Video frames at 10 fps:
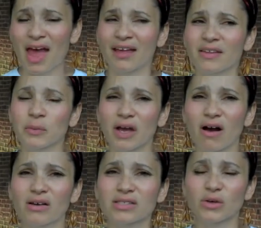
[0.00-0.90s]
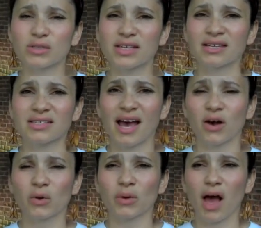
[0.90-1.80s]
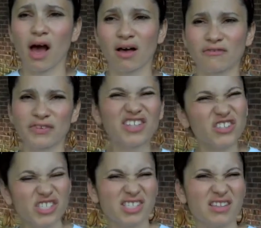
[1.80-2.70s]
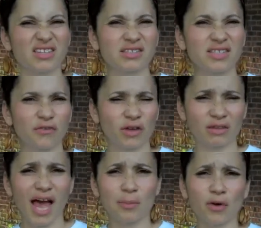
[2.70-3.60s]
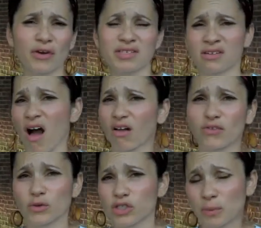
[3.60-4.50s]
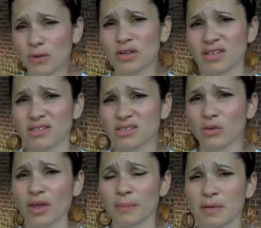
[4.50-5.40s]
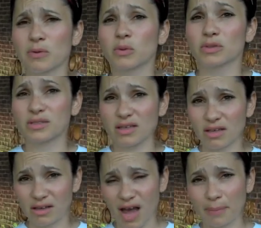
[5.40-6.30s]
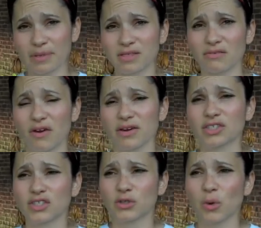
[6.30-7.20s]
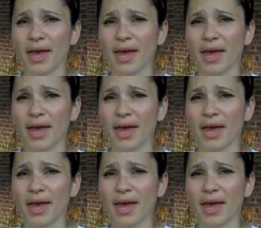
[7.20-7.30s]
and then we also send out feelers to the different libraries in all of those communities so that people will see copies of our issue.